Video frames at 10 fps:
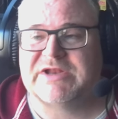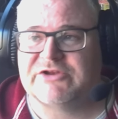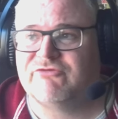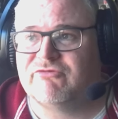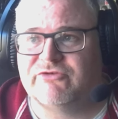But
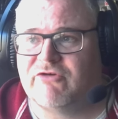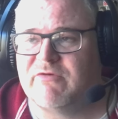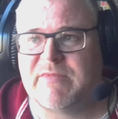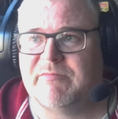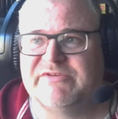I do don't
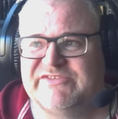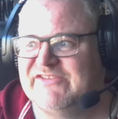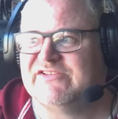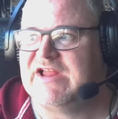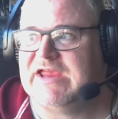remember
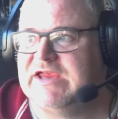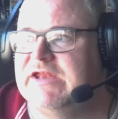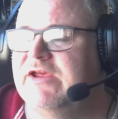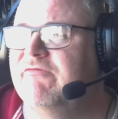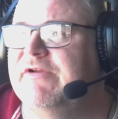
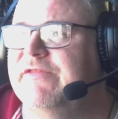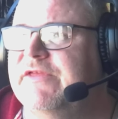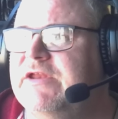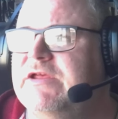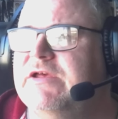disliking it or
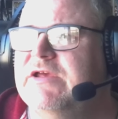anything.